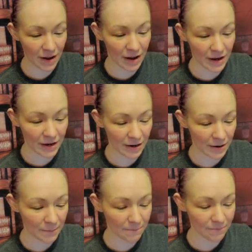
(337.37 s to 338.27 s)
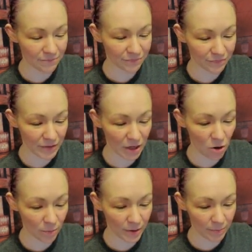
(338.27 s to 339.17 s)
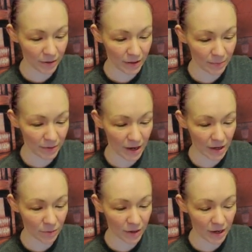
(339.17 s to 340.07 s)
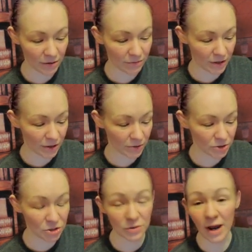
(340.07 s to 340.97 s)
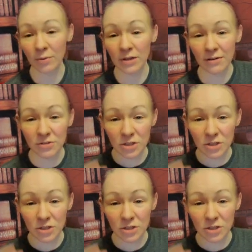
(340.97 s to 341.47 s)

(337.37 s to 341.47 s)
I, um, you know, I'm going to play the piano again in videos. Dude, I would love